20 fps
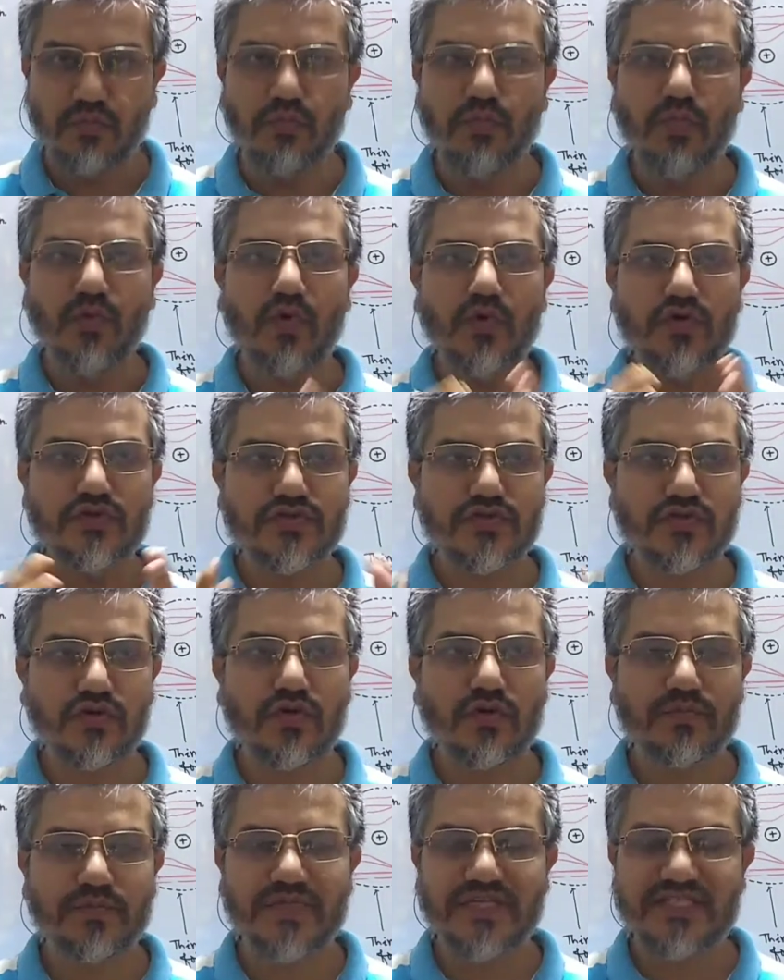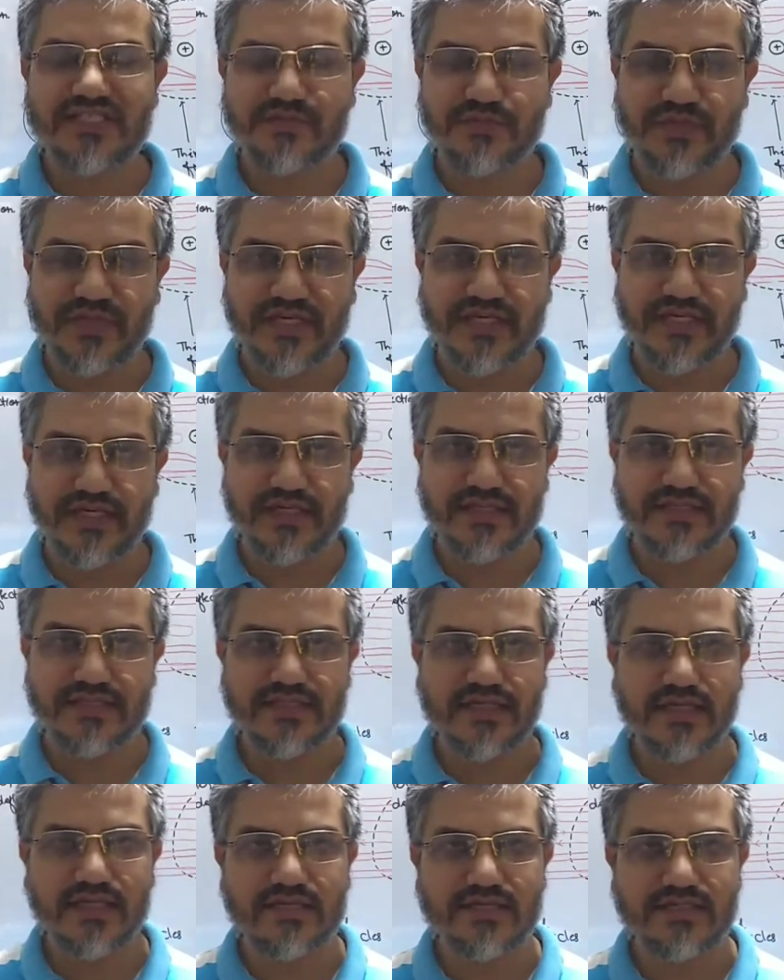most of the
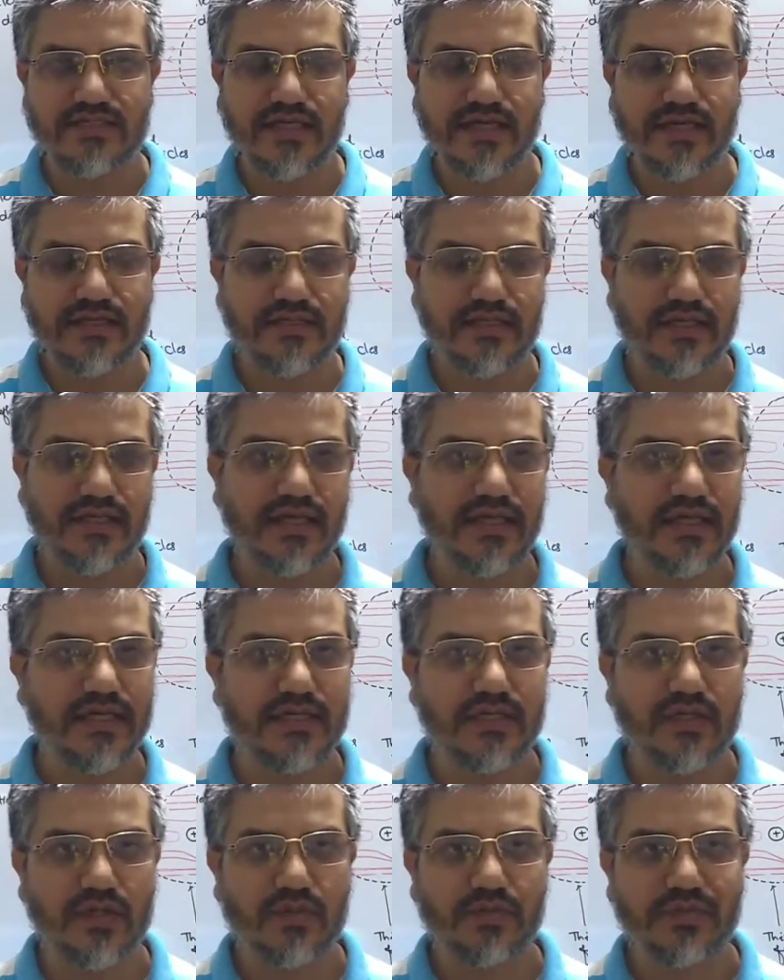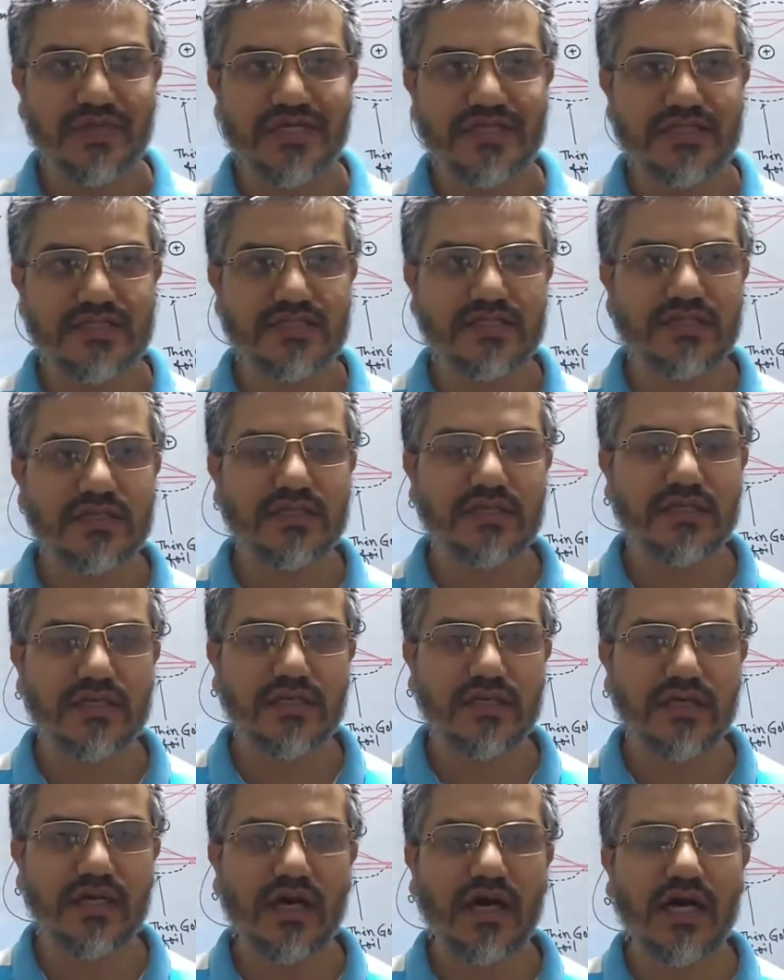space inside the atom is
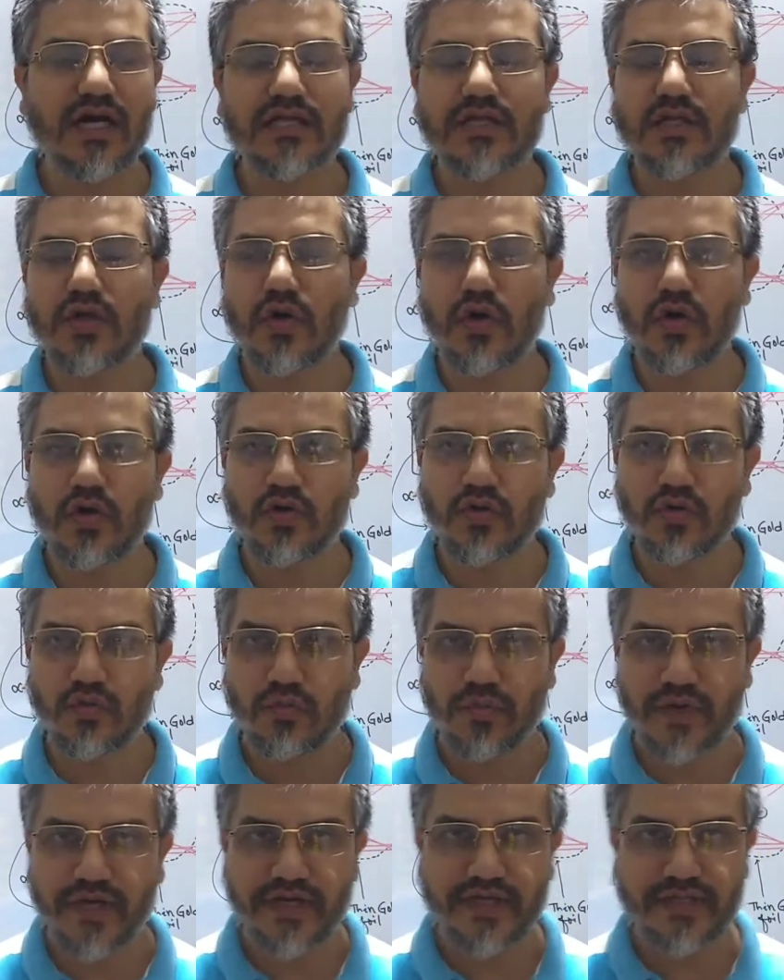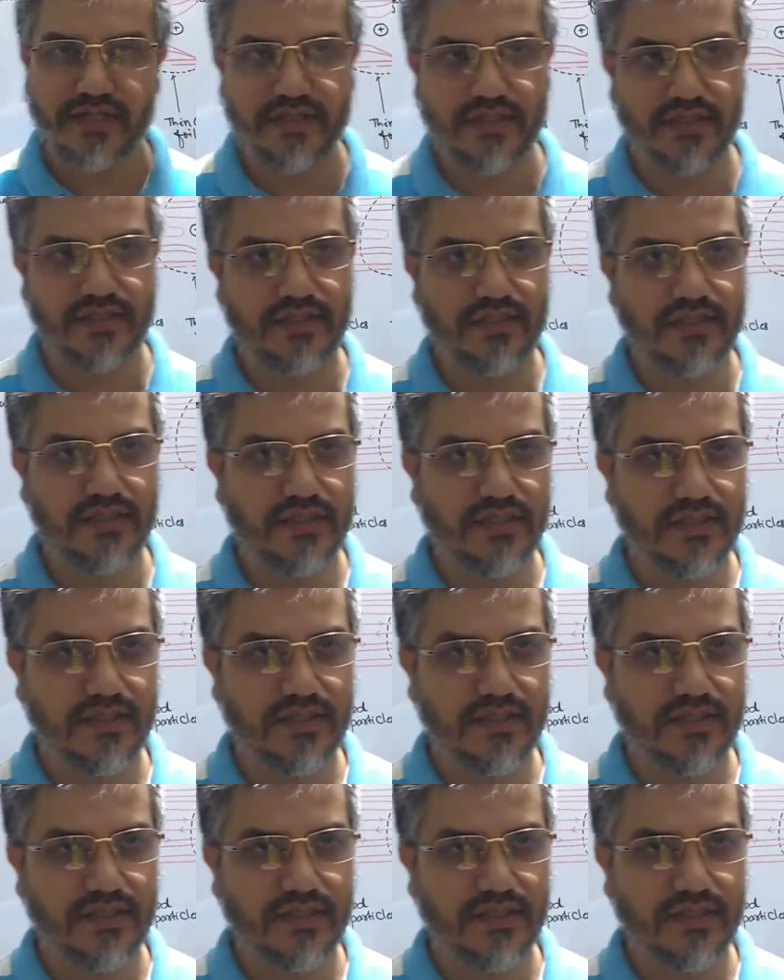unoccupied.